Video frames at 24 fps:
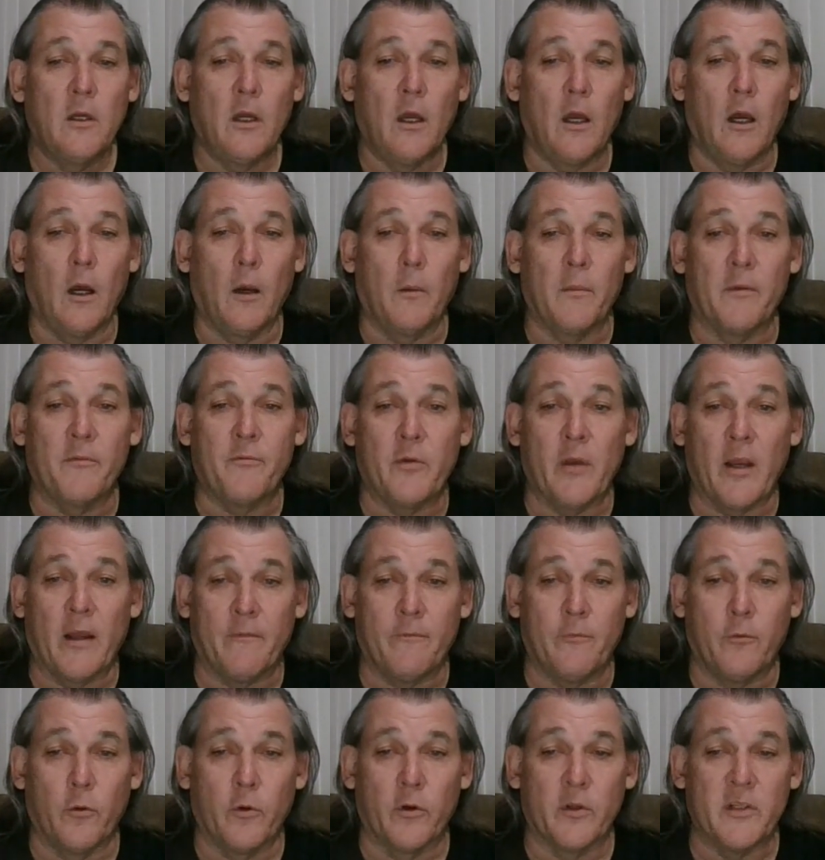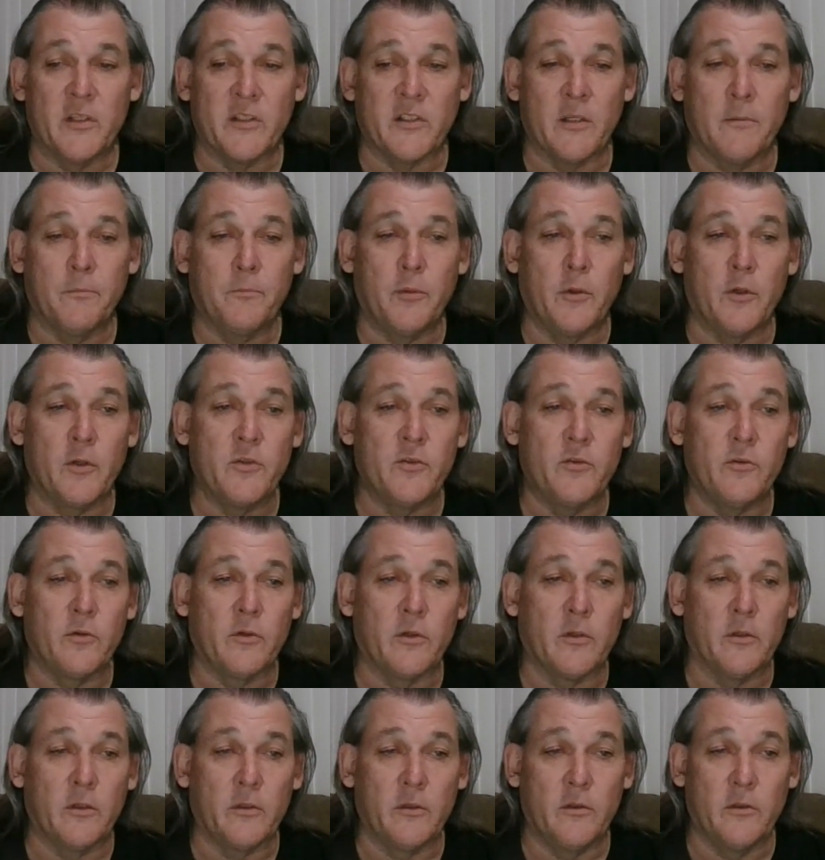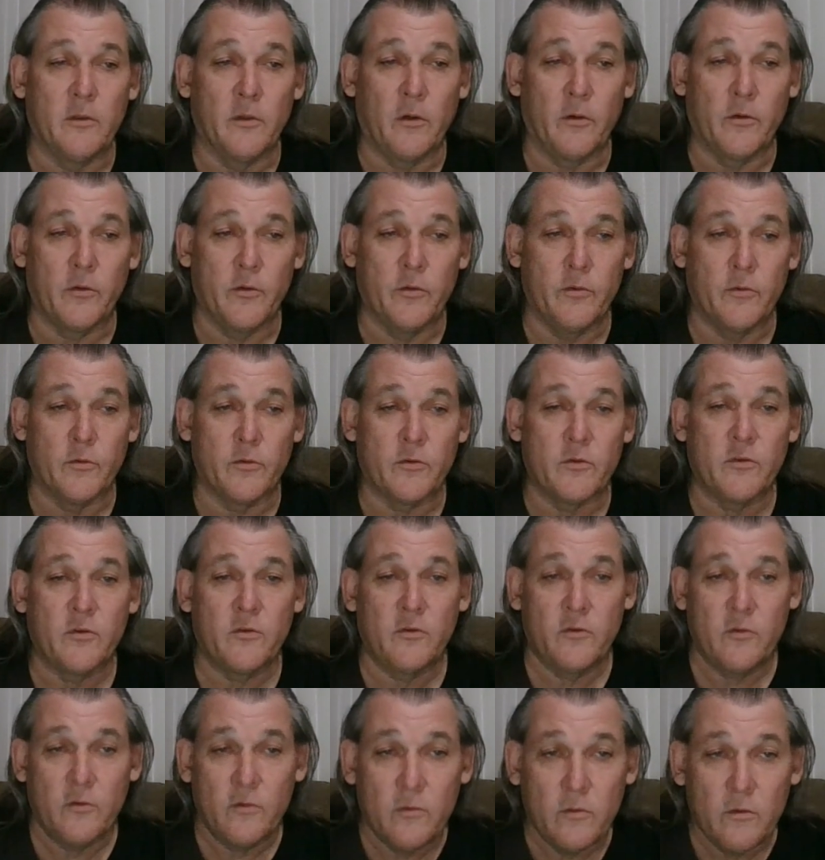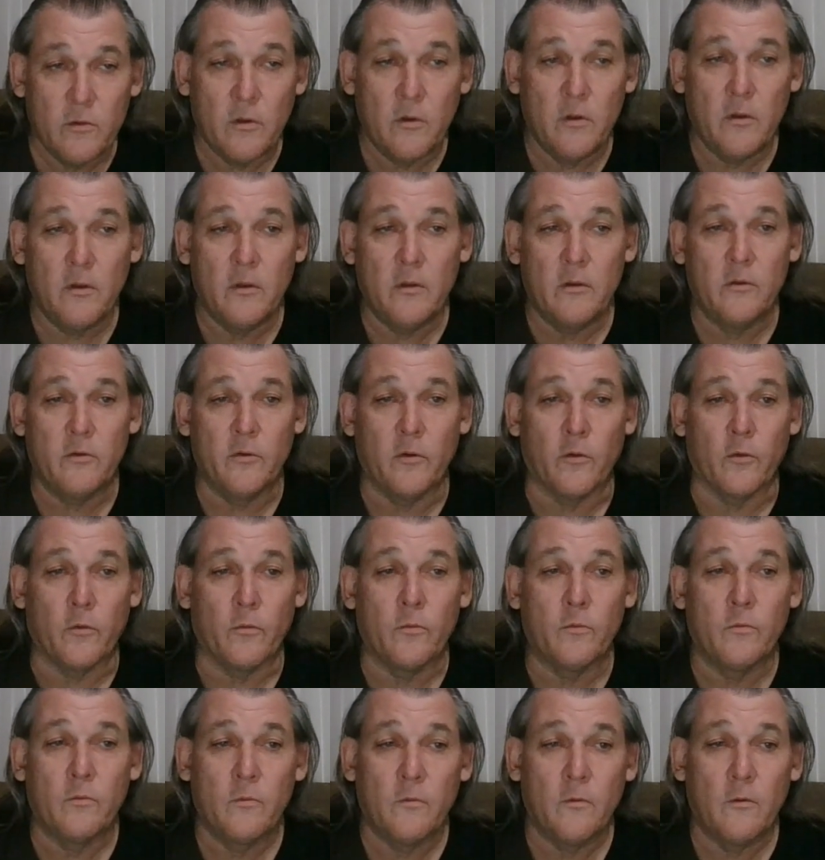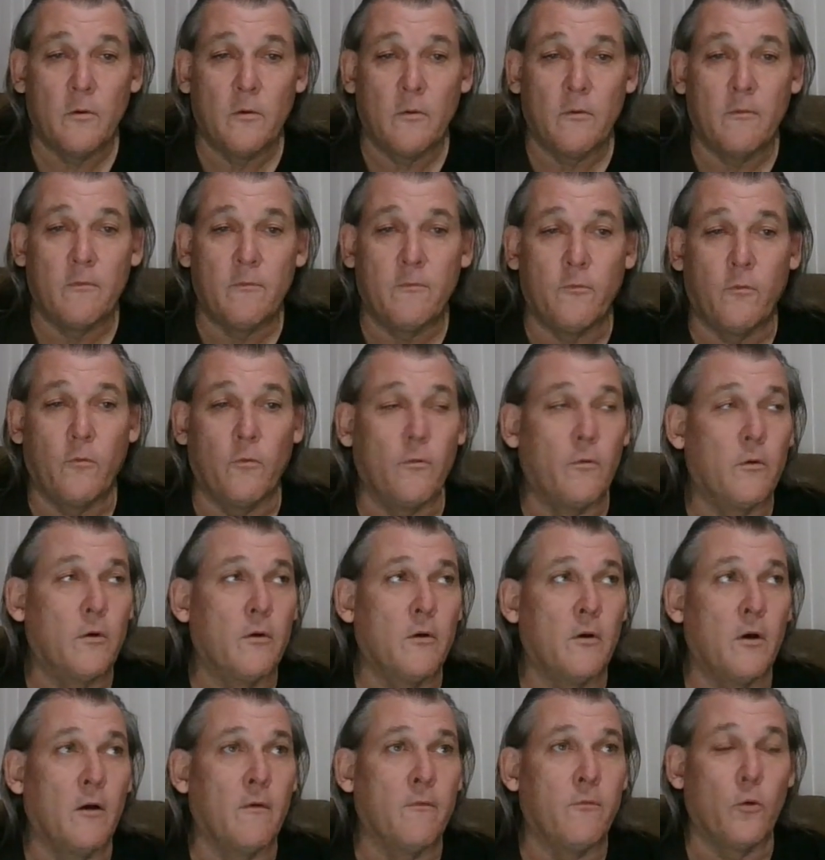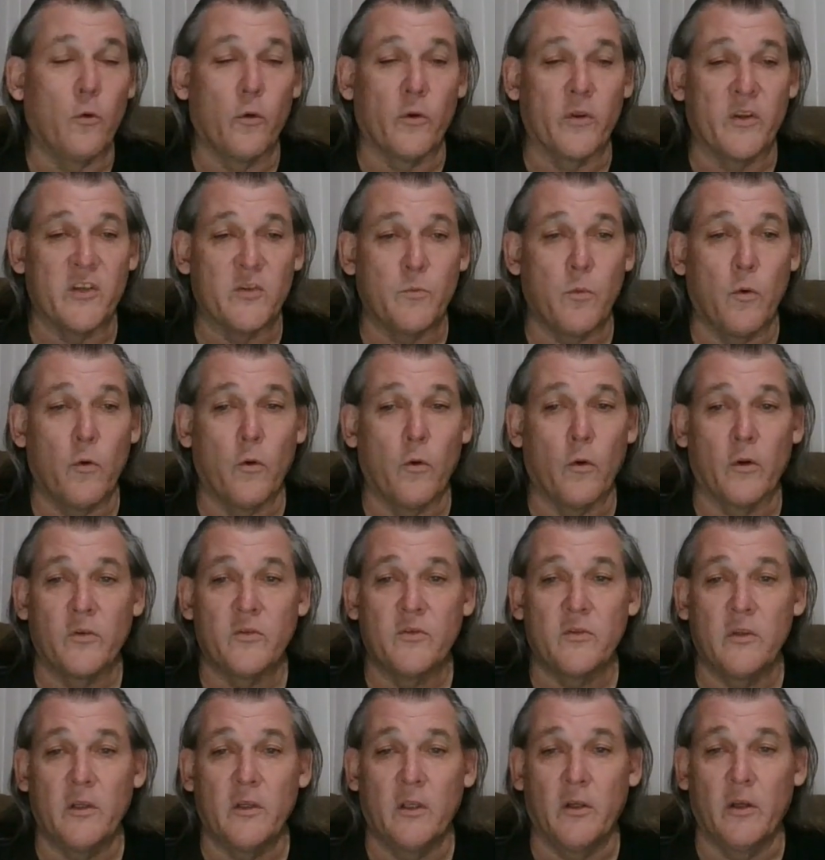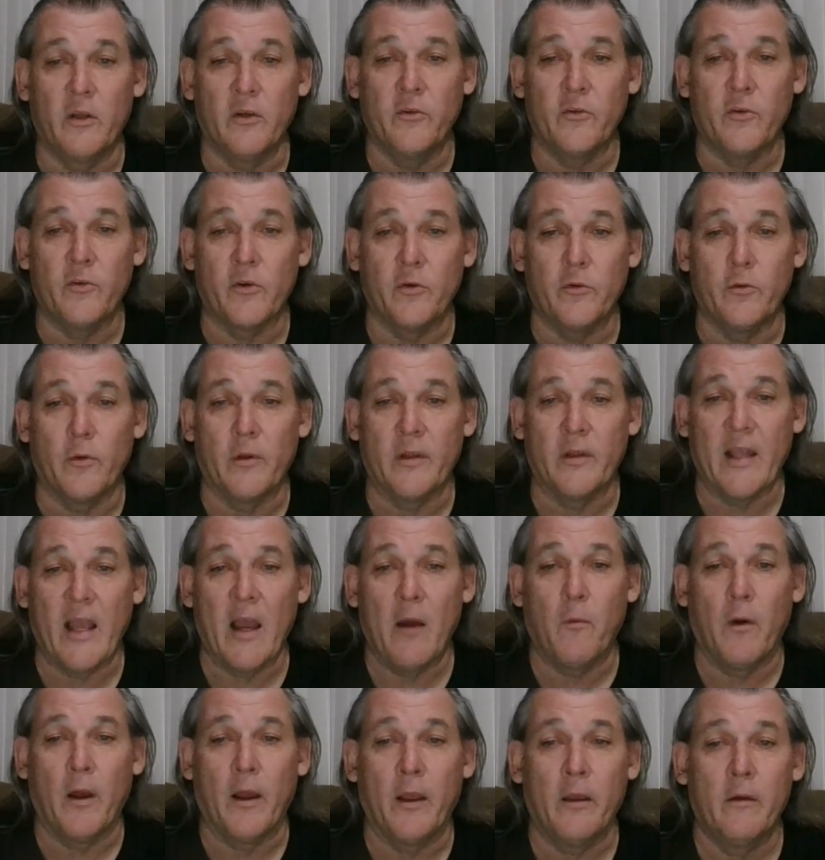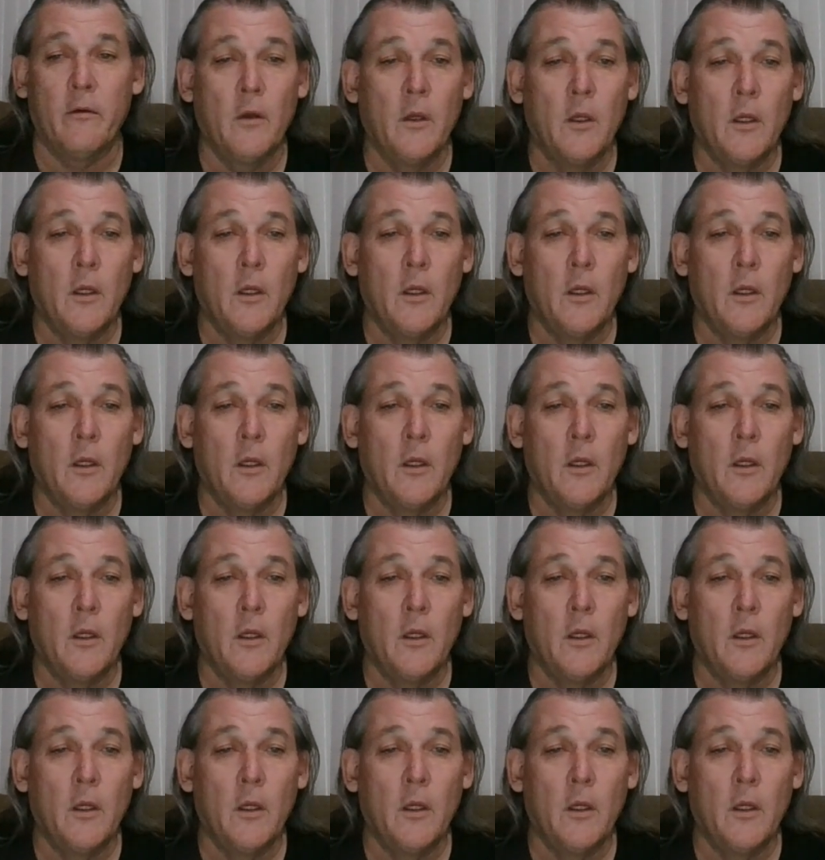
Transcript: If you had 4 of these inputs, you could use 4 of these boards, and you could do it that way.